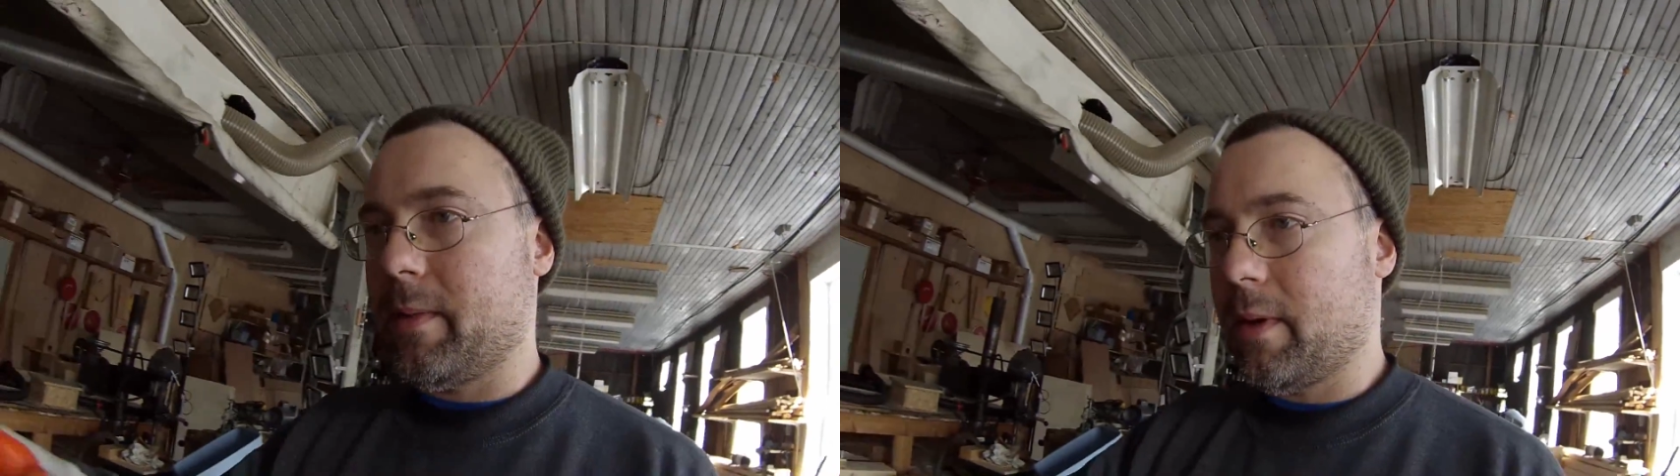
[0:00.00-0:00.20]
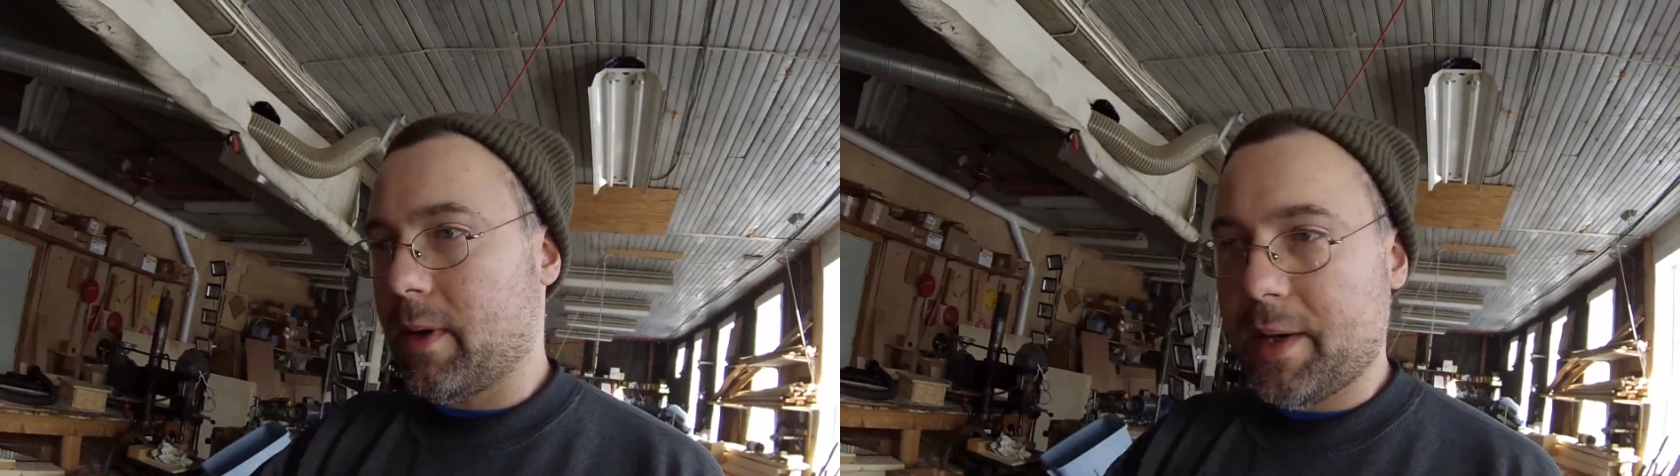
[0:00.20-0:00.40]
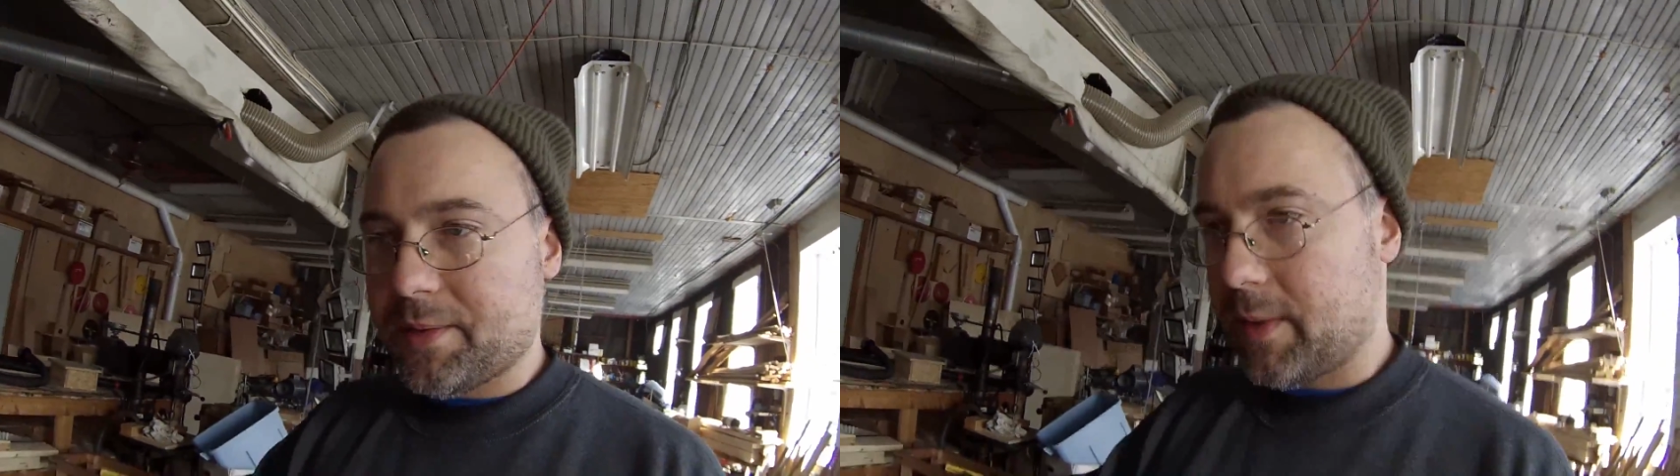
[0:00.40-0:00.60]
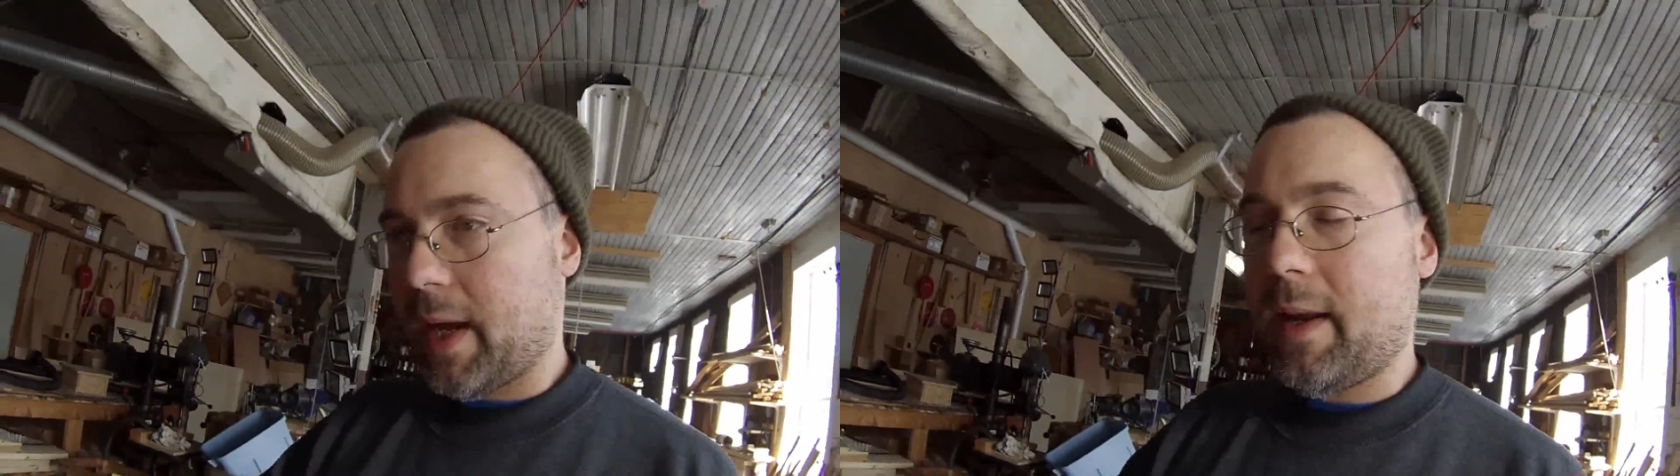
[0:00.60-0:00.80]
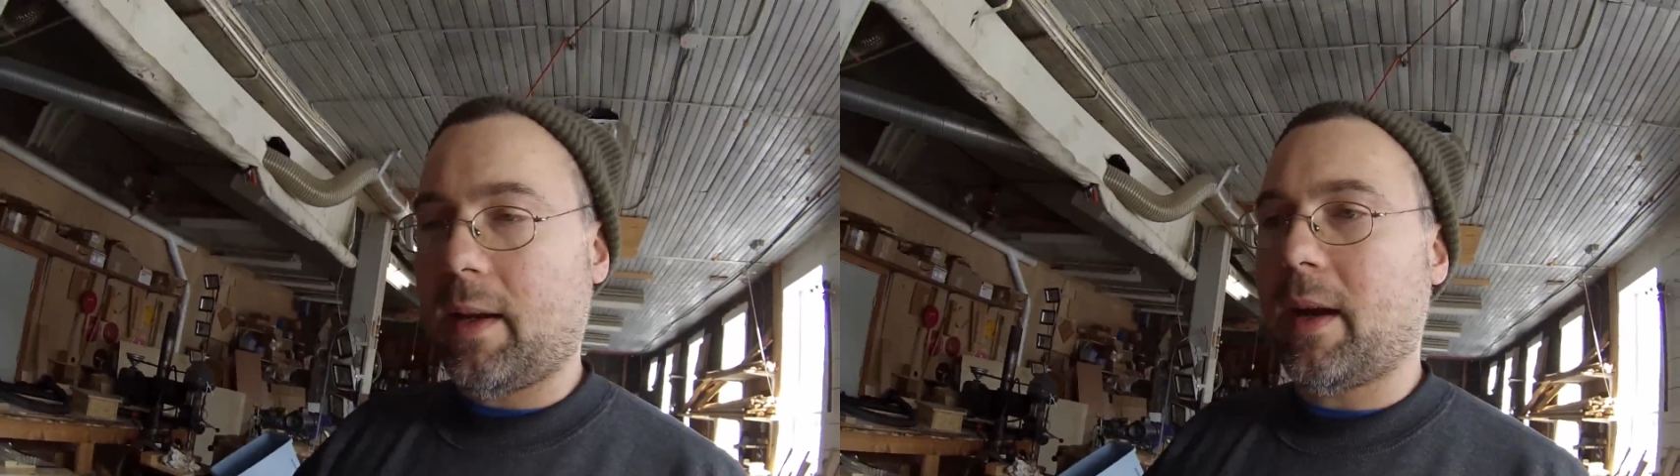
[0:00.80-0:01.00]
there isn't
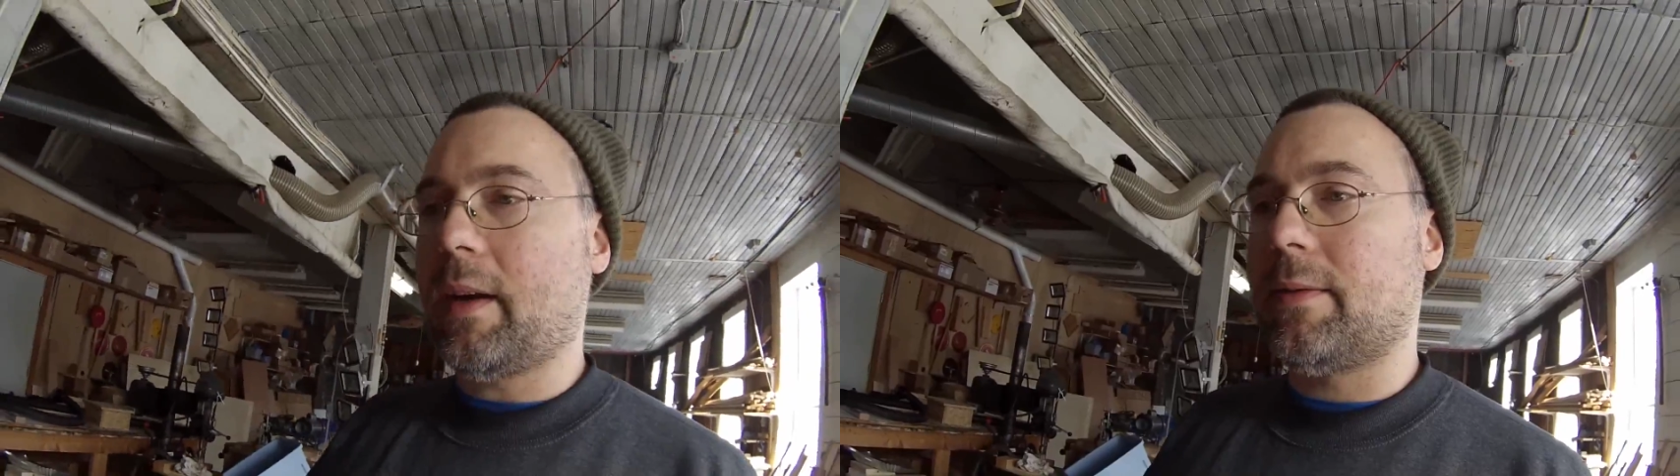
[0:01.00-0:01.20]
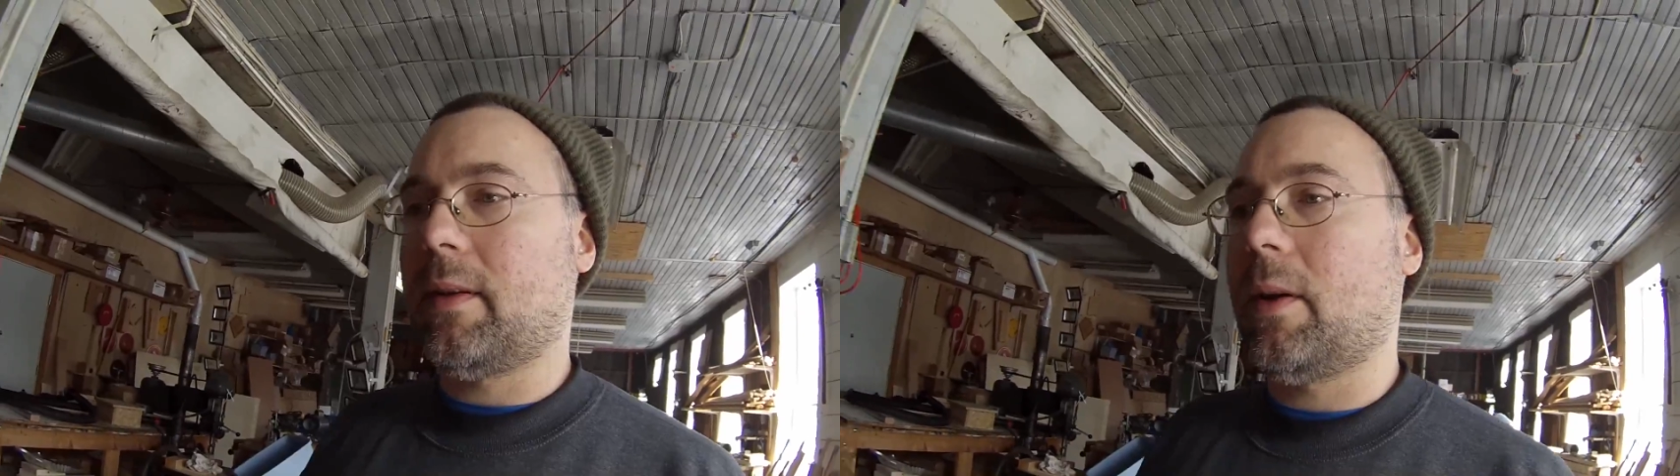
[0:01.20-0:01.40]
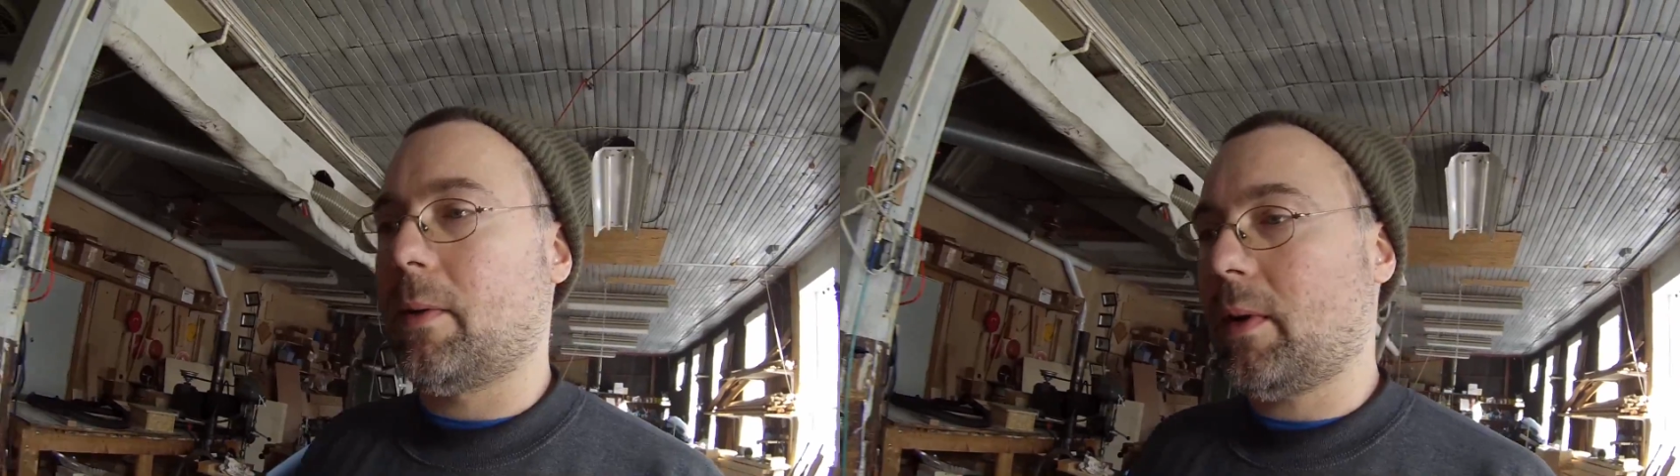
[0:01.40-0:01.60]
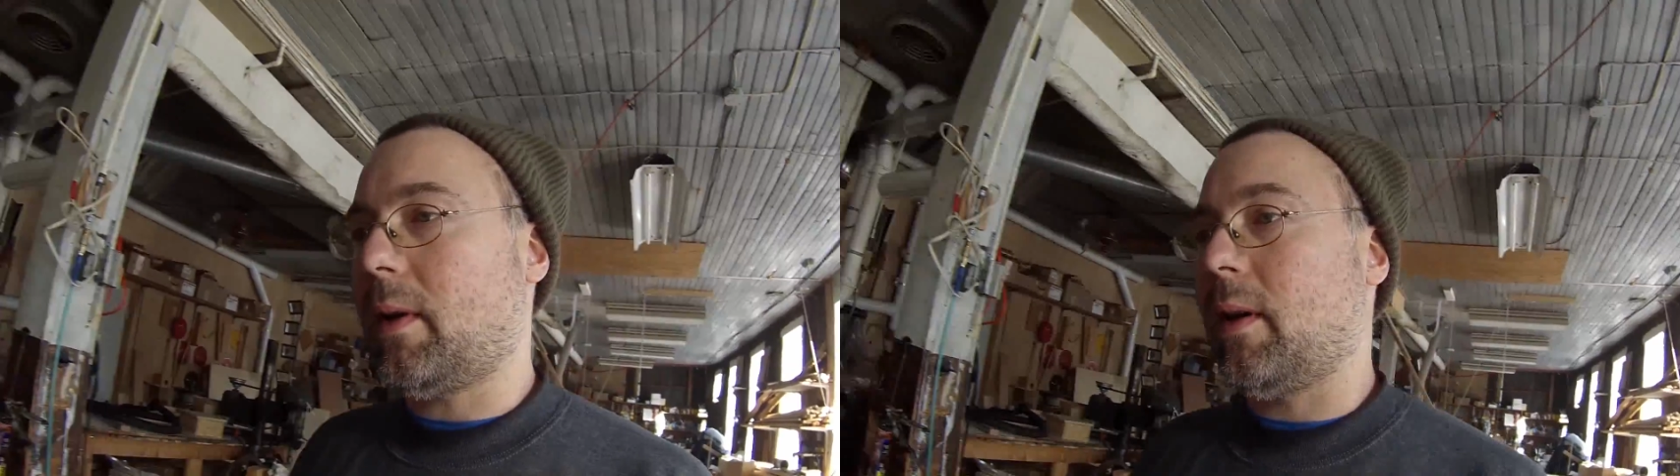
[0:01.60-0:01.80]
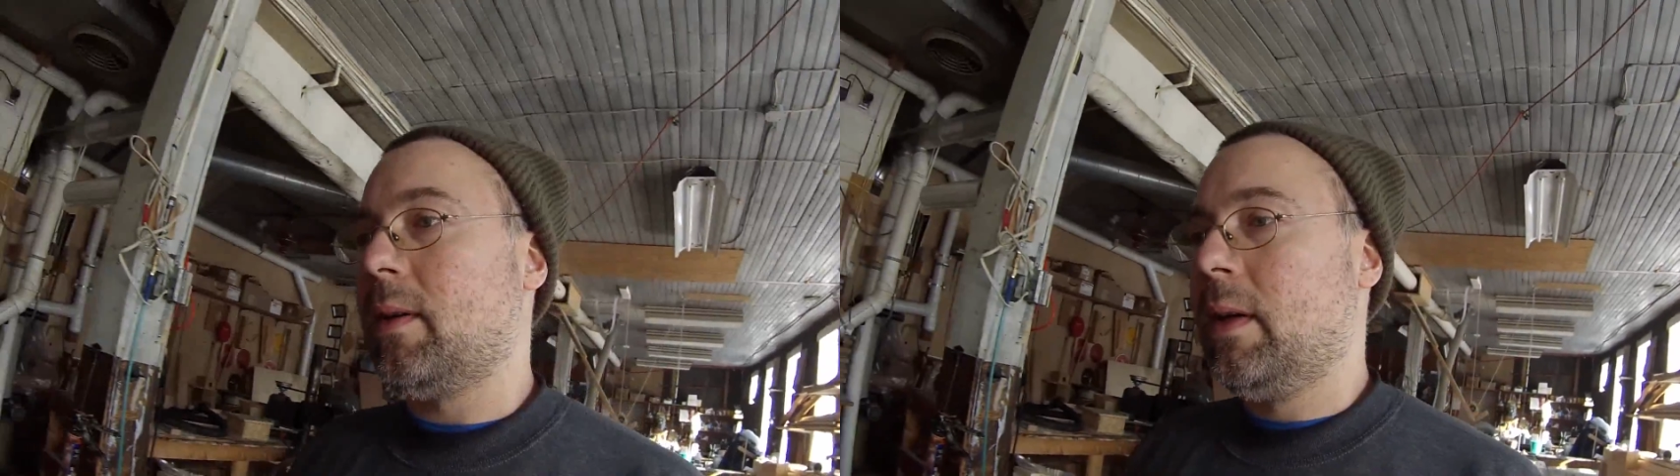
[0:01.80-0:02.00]
any airflow at
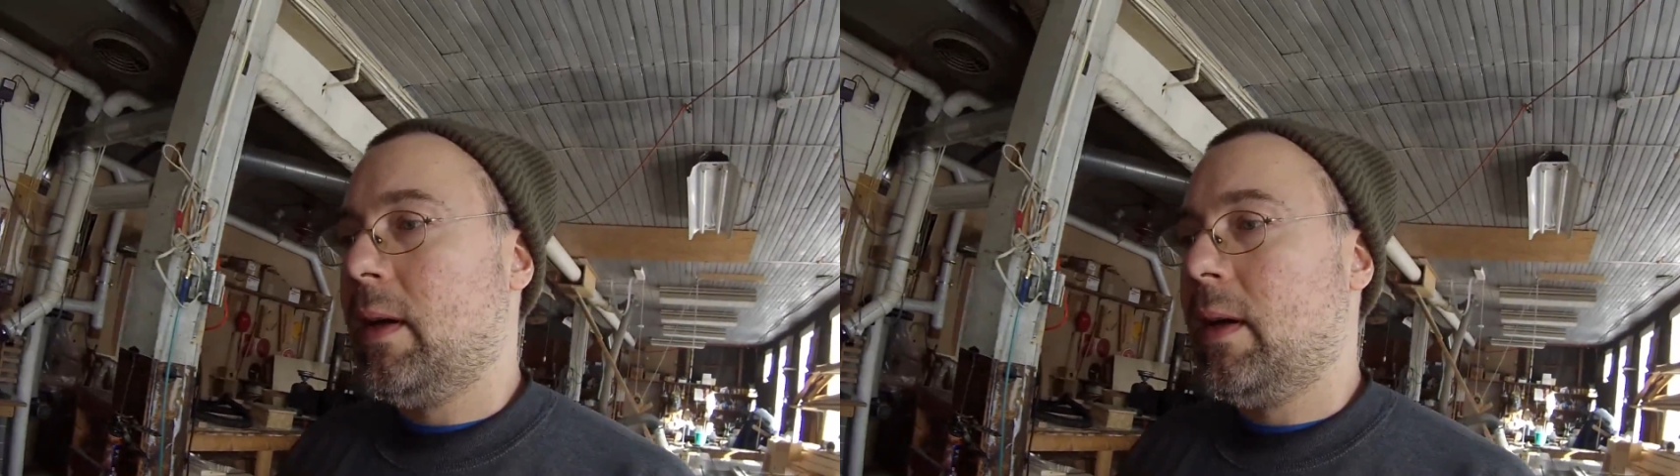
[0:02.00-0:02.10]
all,